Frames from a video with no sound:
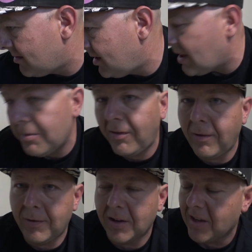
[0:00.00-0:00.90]
Yeah, we,
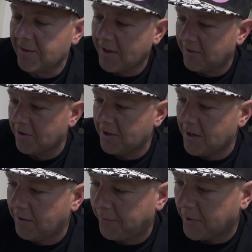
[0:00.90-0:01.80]
we've got that thing turned
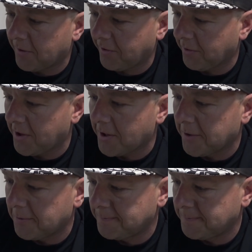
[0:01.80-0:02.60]
down as far as it'll go